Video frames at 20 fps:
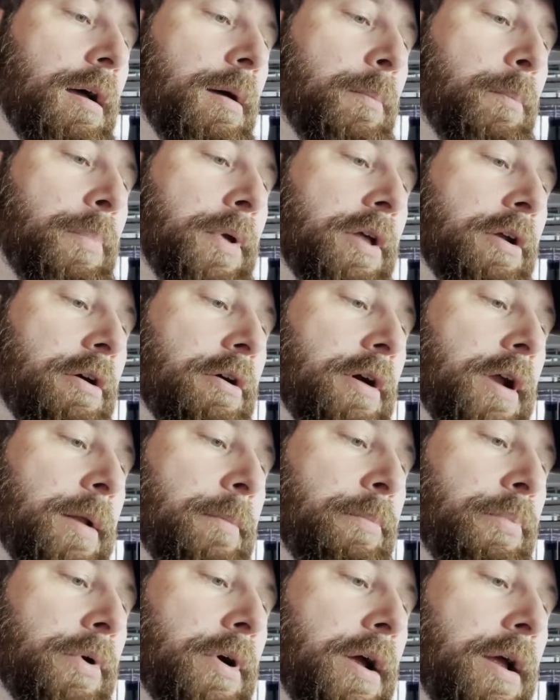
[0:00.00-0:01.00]
bitter
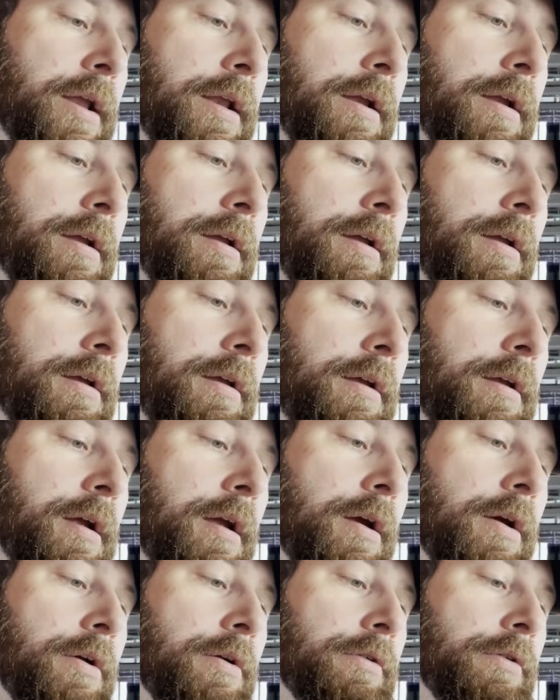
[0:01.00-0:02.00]
and bright
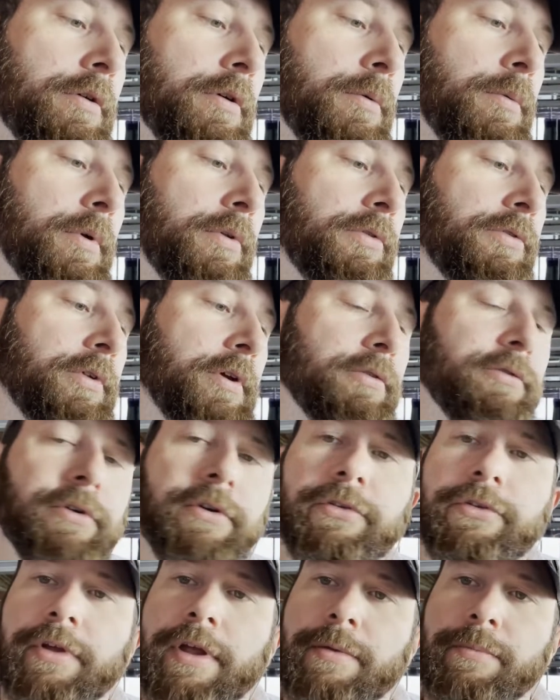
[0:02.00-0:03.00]
character with
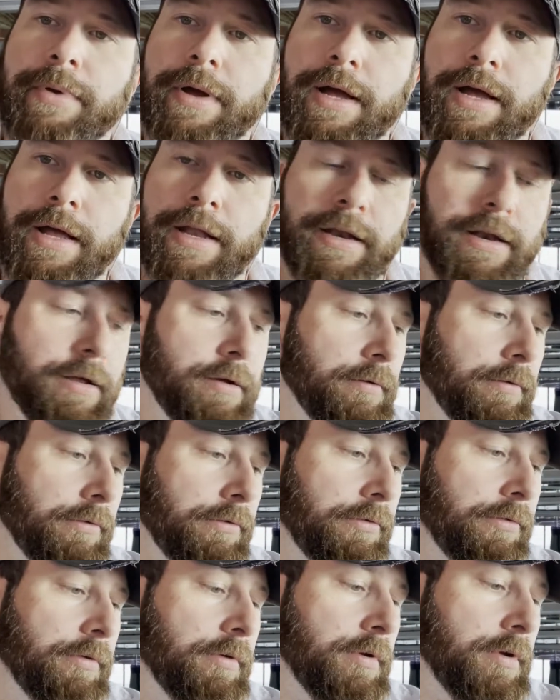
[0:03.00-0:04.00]
citrus and pine
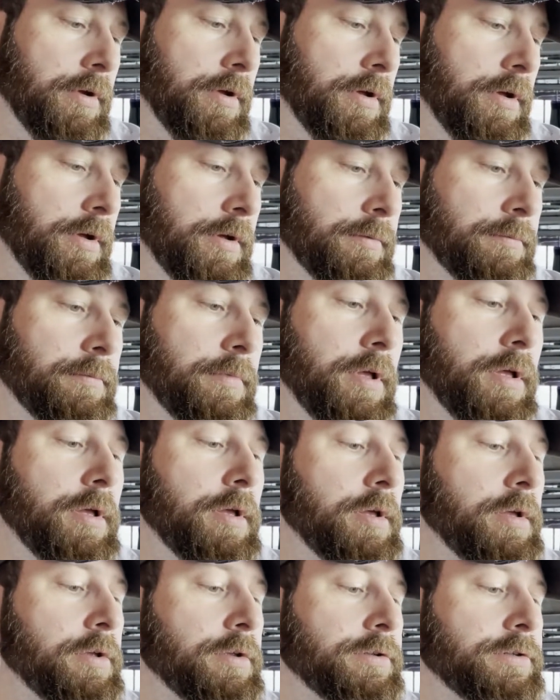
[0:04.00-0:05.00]
notes.
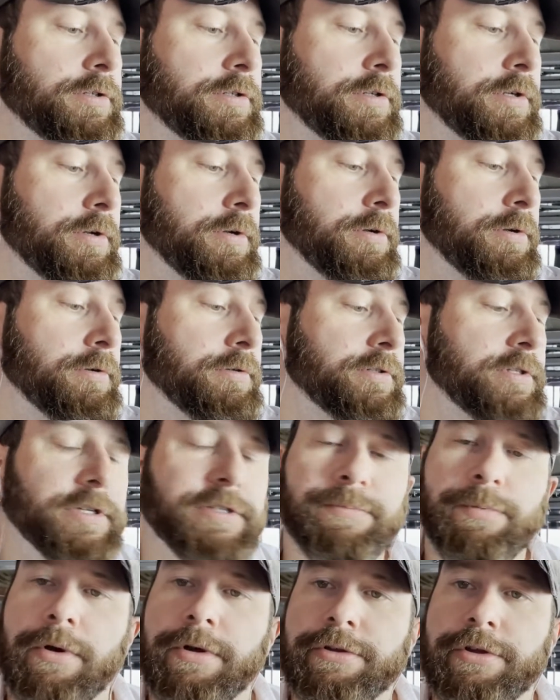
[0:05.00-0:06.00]
So
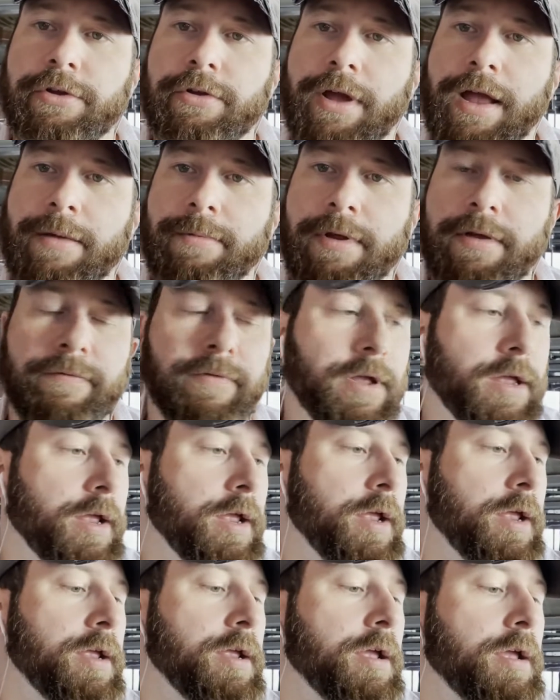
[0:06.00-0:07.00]
6.2
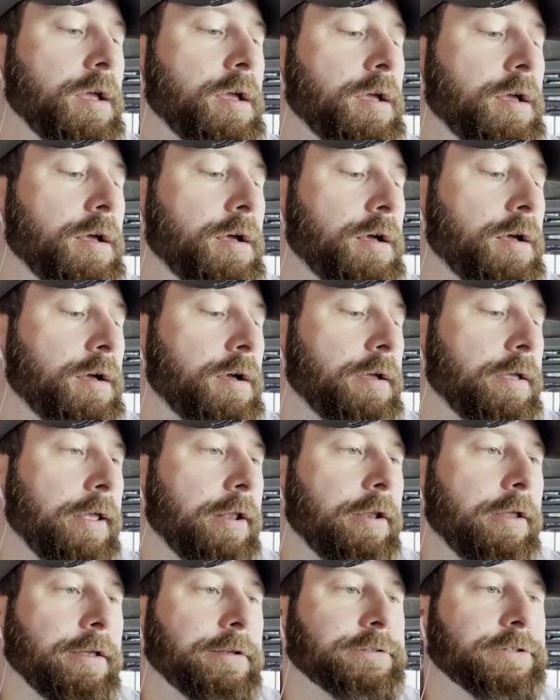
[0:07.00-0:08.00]
ABV
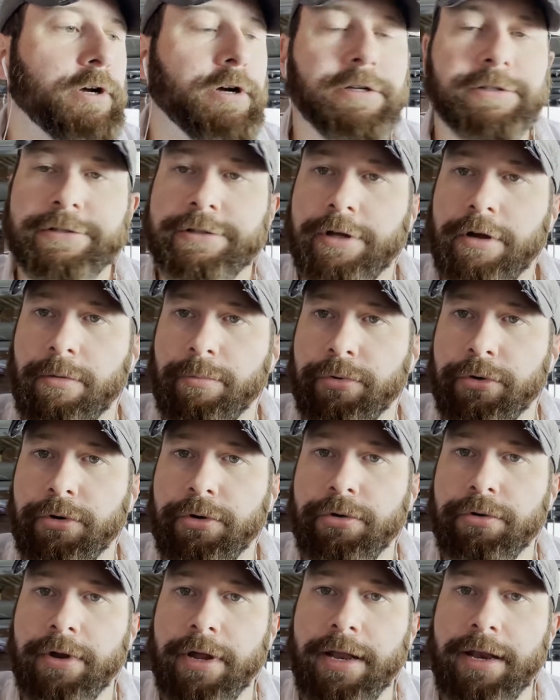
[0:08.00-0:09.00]
and is also
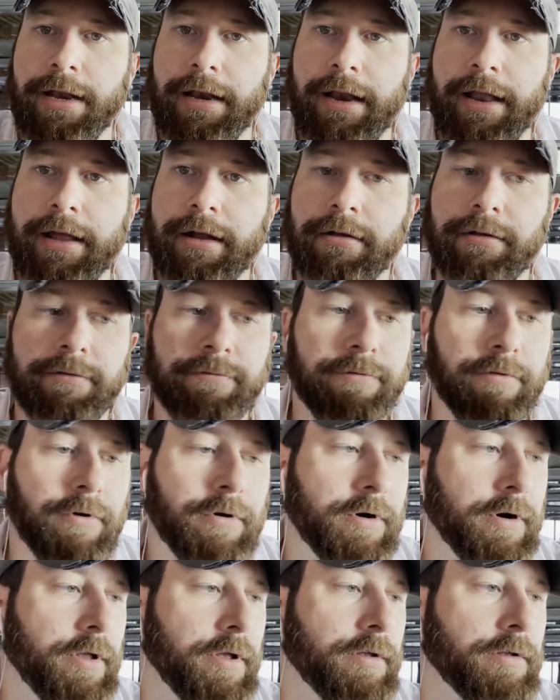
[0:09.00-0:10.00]
brewed in Lakeland,
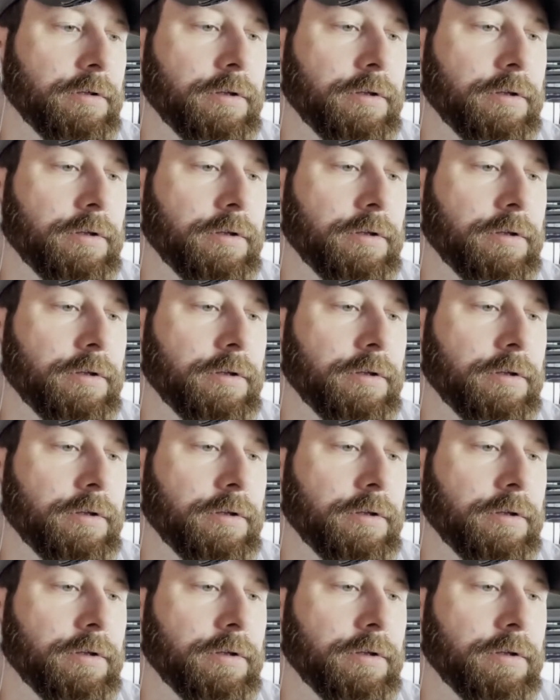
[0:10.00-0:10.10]
Florida.